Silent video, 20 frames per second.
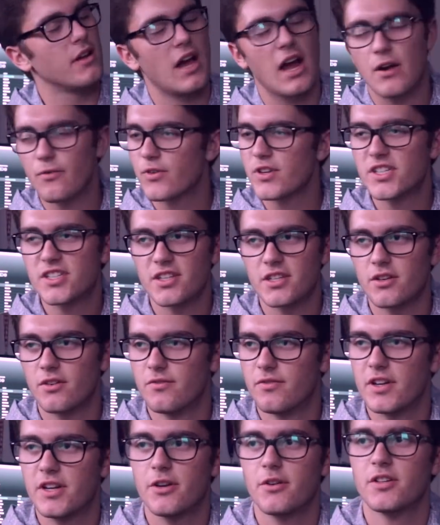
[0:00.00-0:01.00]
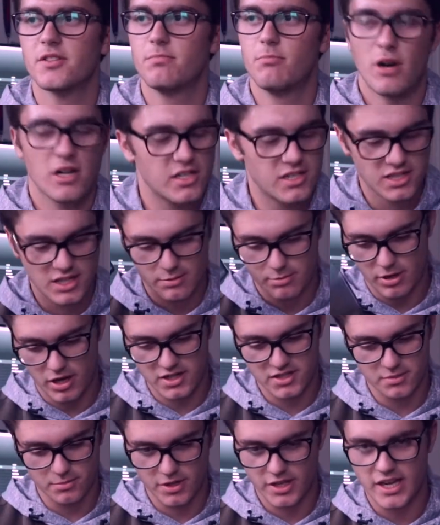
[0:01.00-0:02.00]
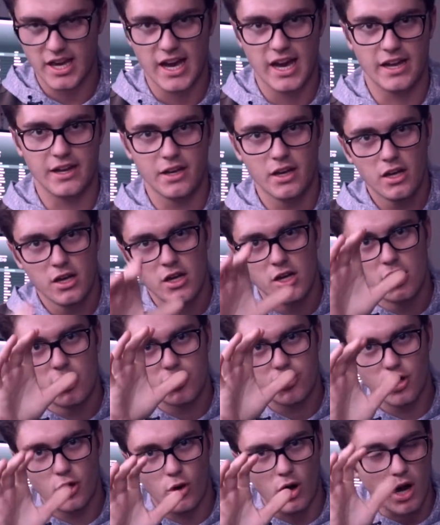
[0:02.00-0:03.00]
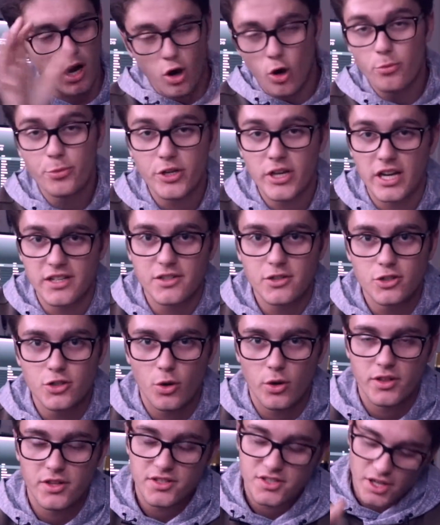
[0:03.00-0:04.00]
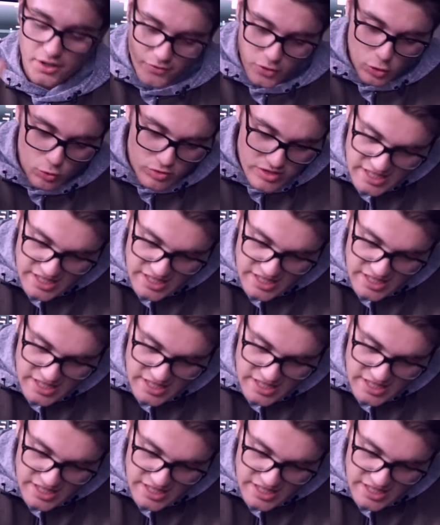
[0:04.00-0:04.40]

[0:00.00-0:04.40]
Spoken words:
every single video as much as I possibly can. So I hope you guys enjoyed this. If you